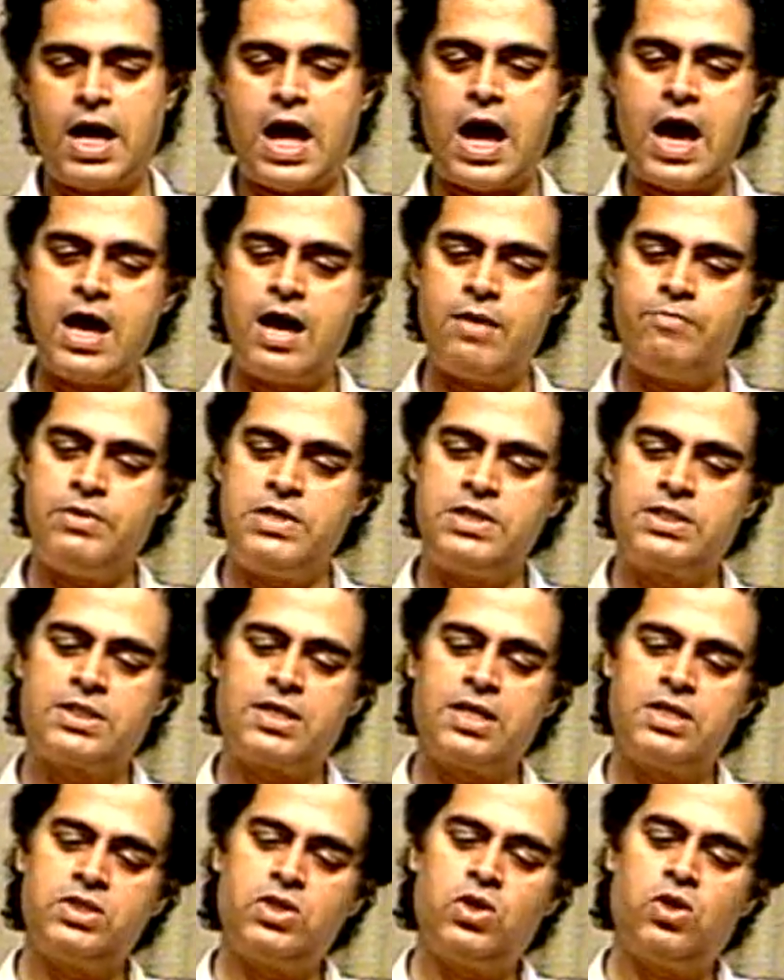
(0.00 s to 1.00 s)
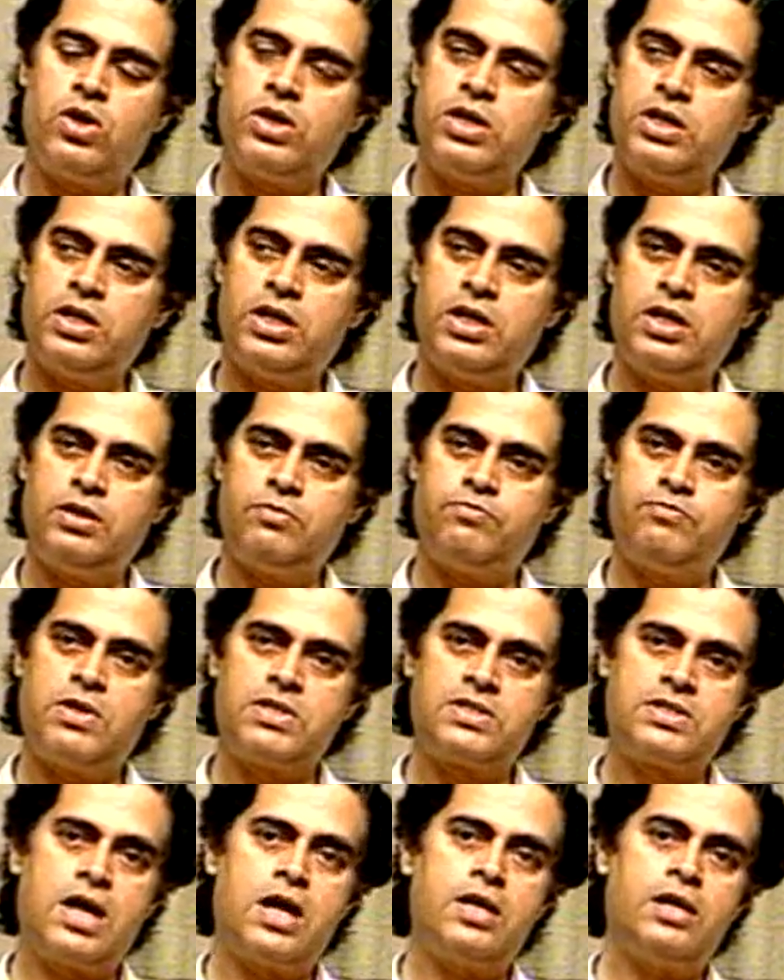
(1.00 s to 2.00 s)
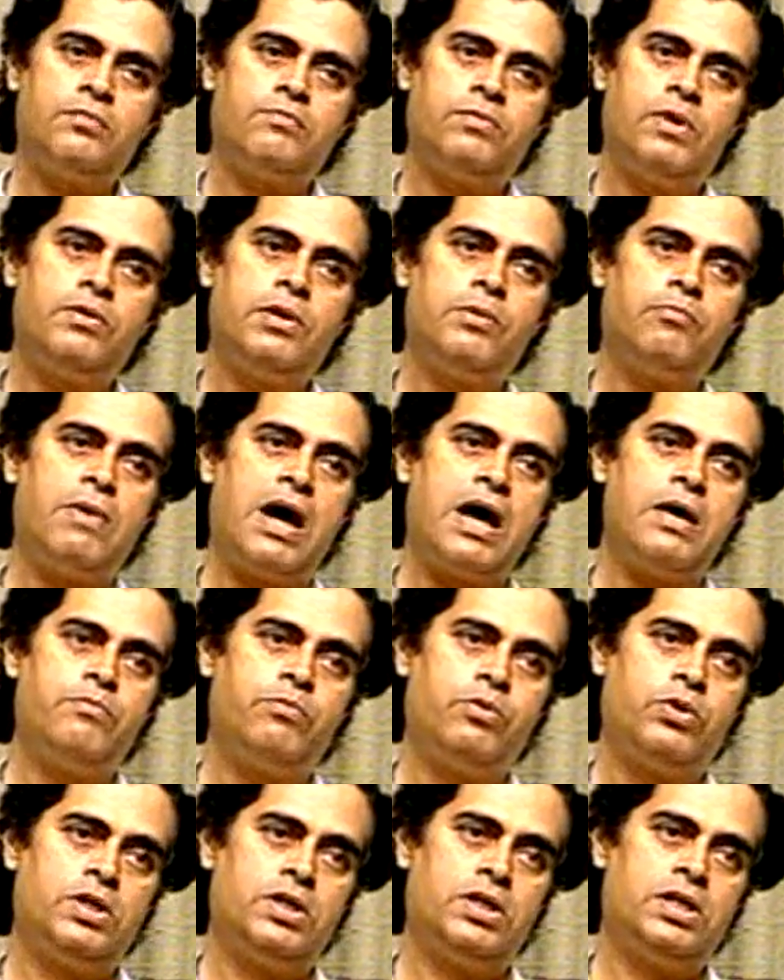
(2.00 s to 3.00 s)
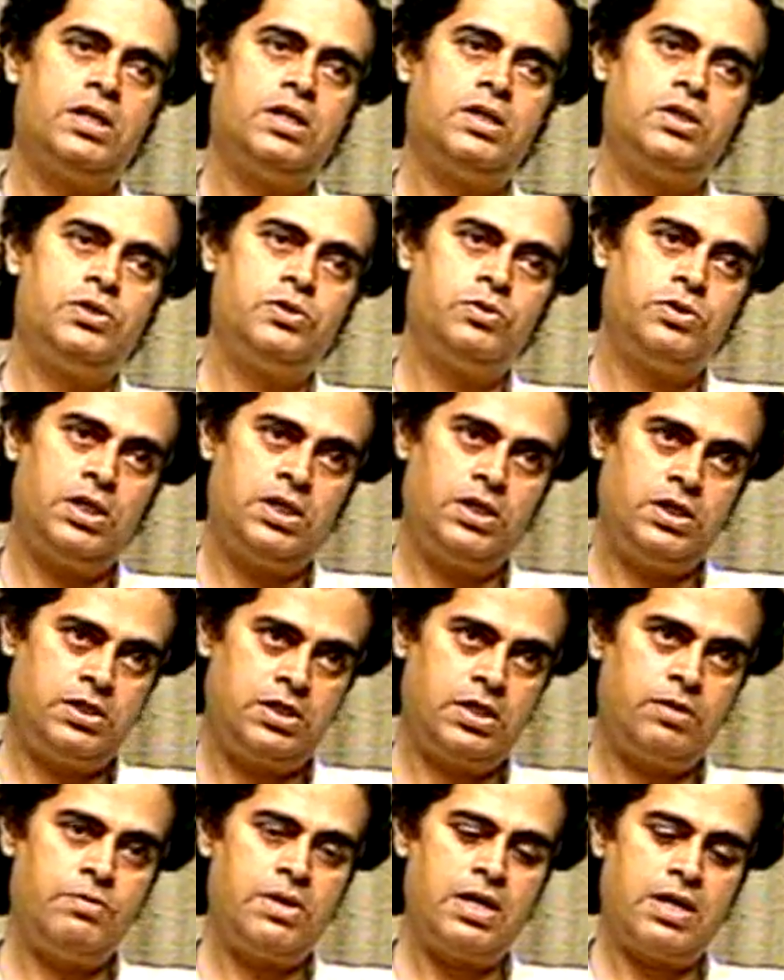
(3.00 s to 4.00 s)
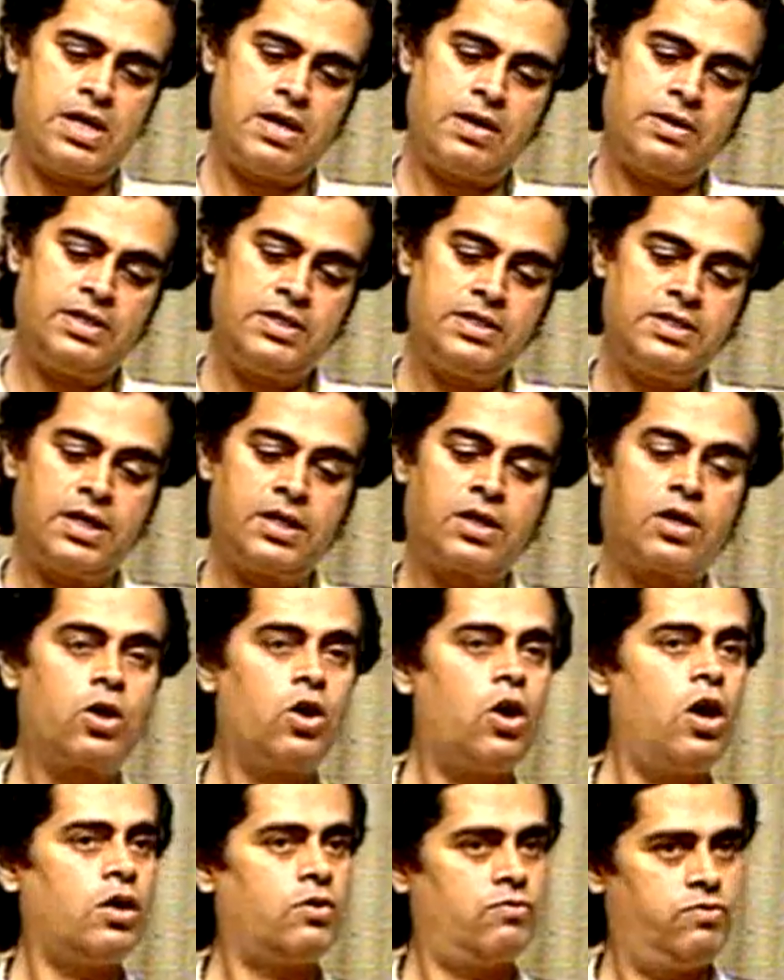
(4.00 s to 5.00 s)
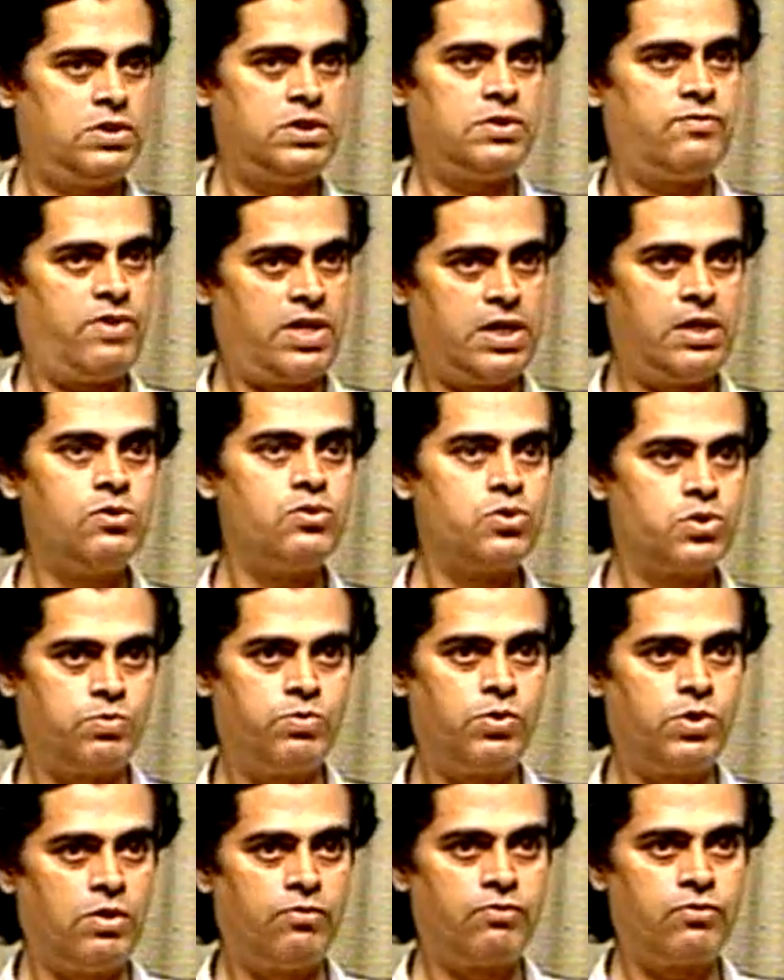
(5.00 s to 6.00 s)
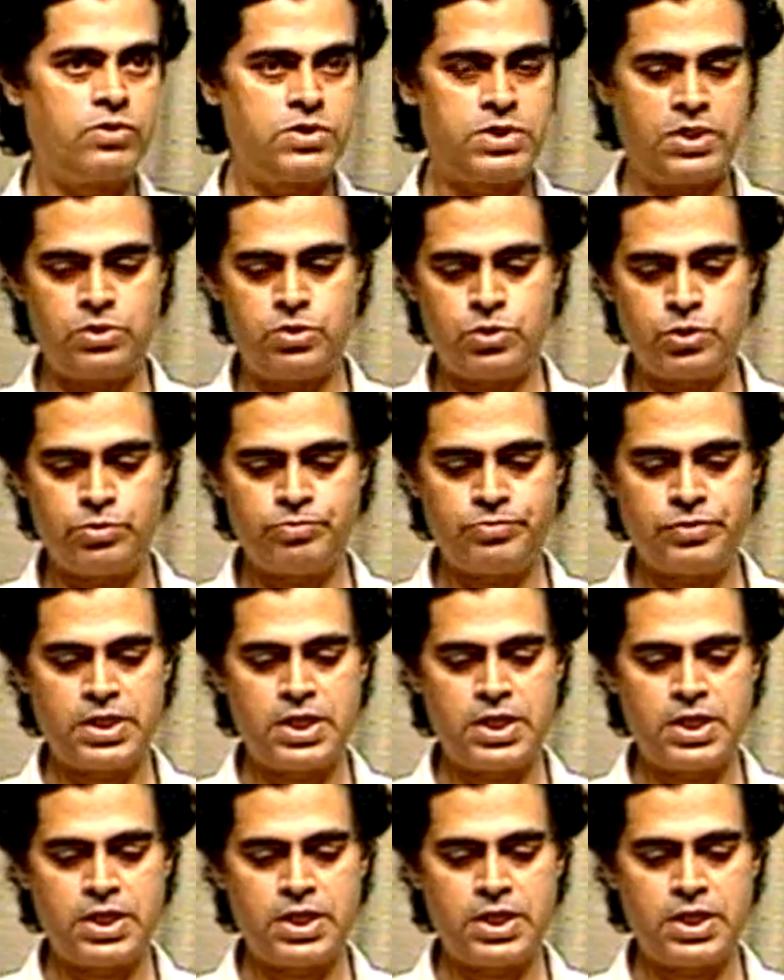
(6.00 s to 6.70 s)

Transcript: I have discussed the ordinary, starting from the bipolar to the intermediate. These are clocks, which is very useful, of course, as you know.